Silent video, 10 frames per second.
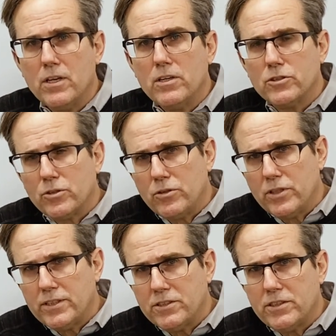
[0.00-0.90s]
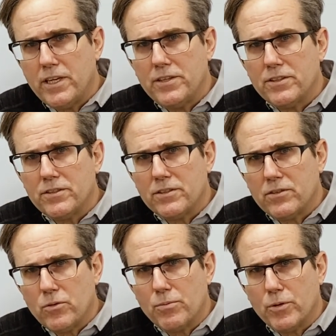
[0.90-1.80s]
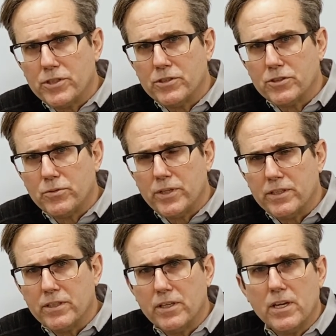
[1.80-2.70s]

So look at the state that the corporation is created.